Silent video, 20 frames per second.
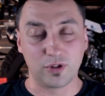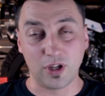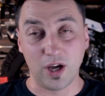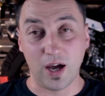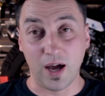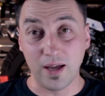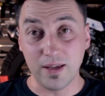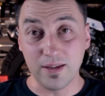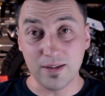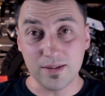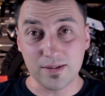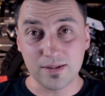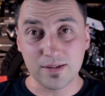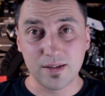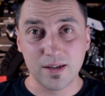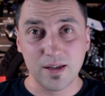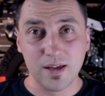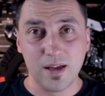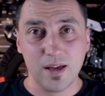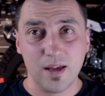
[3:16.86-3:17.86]
tires.
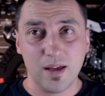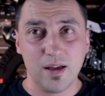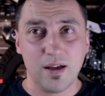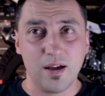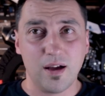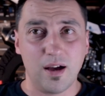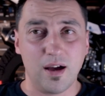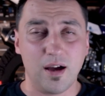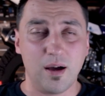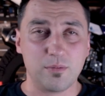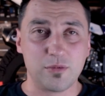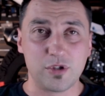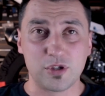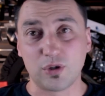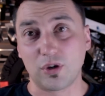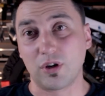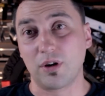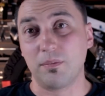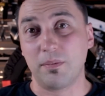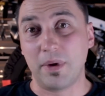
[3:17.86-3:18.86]
I'm
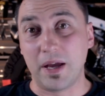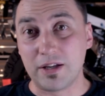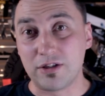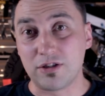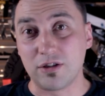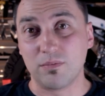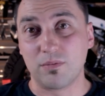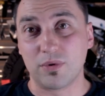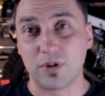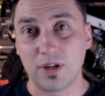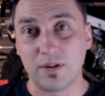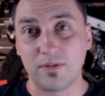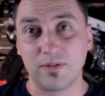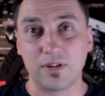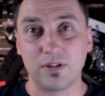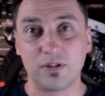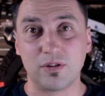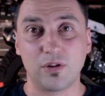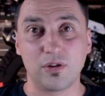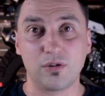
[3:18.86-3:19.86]
just going to mention
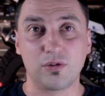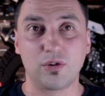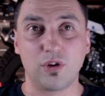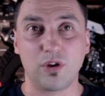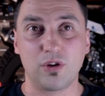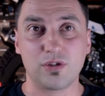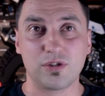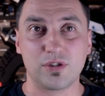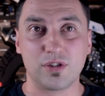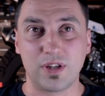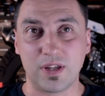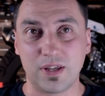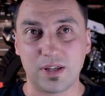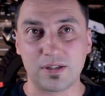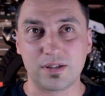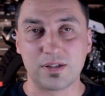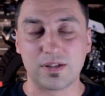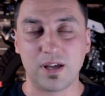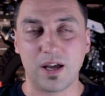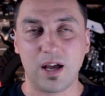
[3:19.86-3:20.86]
briefly what those things,